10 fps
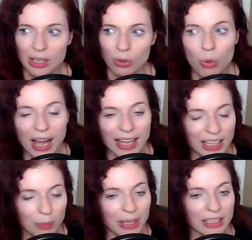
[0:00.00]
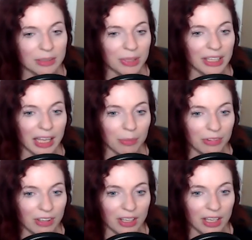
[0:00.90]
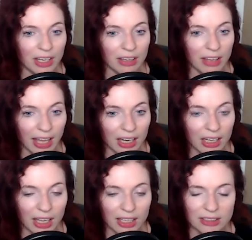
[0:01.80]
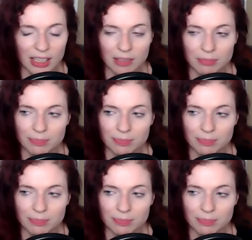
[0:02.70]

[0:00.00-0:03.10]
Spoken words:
why he picked some of the games he did and analyzed them.